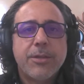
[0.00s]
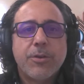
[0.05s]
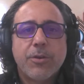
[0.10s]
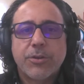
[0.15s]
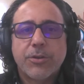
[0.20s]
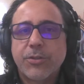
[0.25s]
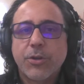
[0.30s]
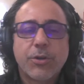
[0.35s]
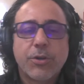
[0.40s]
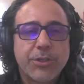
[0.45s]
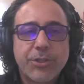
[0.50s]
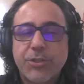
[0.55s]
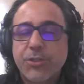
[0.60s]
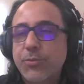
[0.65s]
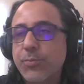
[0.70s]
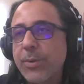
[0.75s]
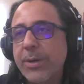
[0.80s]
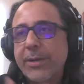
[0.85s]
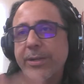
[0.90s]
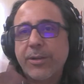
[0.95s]
or so you
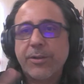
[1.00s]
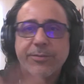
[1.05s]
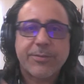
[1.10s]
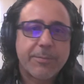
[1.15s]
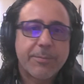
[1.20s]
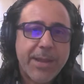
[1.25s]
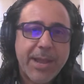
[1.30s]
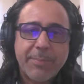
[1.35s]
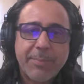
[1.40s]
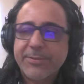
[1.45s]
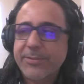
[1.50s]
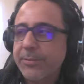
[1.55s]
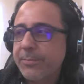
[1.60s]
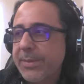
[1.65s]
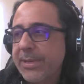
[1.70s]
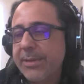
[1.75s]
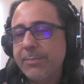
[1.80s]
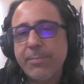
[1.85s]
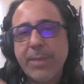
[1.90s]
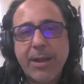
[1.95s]
just want, something happens to
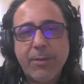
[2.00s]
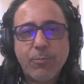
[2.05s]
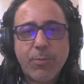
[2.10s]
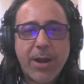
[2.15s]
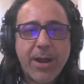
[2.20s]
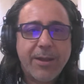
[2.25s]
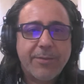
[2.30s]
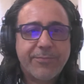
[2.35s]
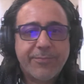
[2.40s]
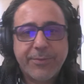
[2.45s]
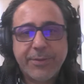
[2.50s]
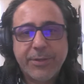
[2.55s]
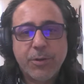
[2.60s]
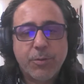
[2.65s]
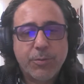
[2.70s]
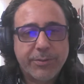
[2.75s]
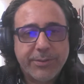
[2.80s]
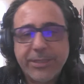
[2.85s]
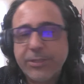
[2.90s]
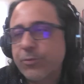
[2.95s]
me, my wife,
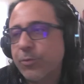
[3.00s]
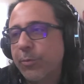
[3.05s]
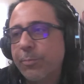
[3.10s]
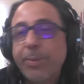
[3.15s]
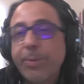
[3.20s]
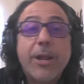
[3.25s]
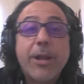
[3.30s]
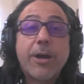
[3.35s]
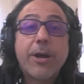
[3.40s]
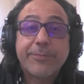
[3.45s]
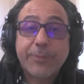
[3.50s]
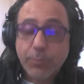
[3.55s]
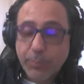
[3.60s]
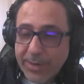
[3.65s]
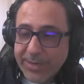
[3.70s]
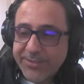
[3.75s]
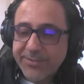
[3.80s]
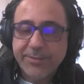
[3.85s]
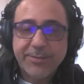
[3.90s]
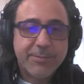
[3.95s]
this will pay off the
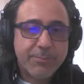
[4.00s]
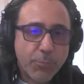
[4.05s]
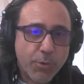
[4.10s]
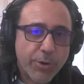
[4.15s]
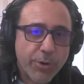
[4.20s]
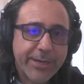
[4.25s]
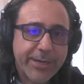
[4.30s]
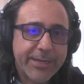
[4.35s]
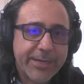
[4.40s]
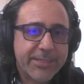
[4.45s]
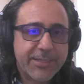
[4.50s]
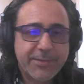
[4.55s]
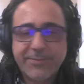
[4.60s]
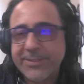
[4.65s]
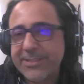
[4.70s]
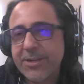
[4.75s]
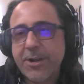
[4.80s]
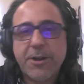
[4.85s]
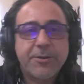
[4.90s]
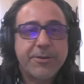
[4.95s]
rest of the mortgage if
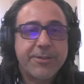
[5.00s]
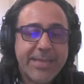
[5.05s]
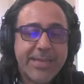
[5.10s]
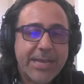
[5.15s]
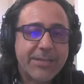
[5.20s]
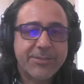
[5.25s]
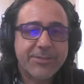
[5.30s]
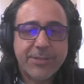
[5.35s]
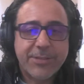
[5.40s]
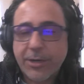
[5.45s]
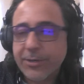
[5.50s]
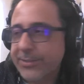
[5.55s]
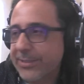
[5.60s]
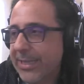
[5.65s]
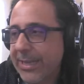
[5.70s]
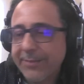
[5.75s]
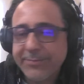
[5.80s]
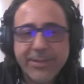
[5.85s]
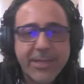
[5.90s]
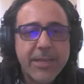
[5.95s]
there's $100,000
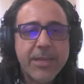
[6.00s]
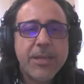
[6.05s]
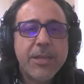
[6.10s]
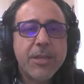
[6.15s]
left,